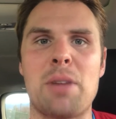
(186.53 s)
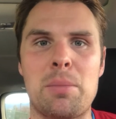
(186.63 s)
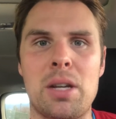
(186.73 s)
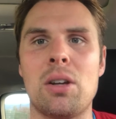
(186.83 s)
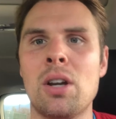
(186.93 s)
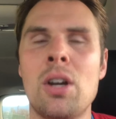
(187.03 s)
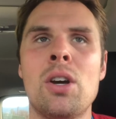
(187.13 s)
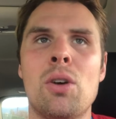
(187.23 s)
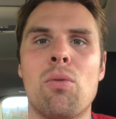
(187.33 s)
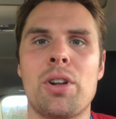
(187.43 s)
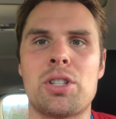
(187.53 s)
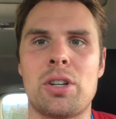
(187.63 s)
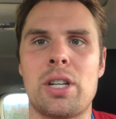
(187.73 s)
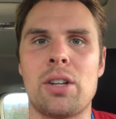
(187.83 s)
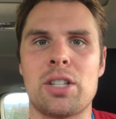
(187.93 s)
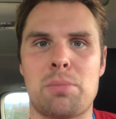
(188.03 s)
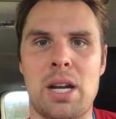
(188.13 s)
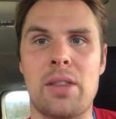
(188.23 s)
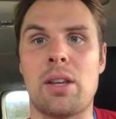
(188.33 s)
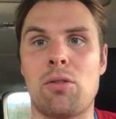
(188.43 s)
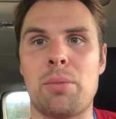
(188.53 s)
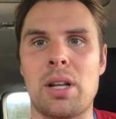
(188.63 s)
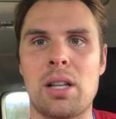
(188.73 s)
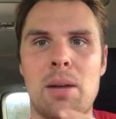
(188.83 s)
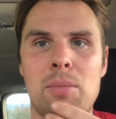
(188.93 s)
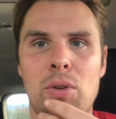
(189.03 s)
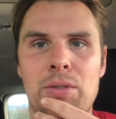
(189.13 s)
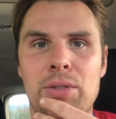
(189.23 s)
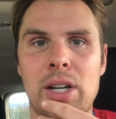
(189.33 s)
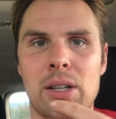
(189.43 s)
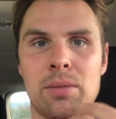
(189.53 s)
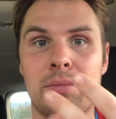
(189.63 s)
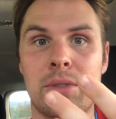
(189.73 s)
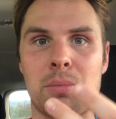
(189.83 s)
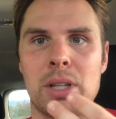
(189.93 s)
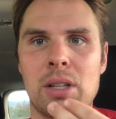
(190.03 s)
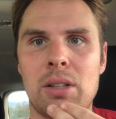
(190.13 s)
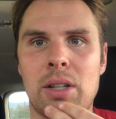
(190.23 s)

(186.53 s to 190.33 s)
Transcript: Maybe once a deal is made, then we'll be a lot more free to be,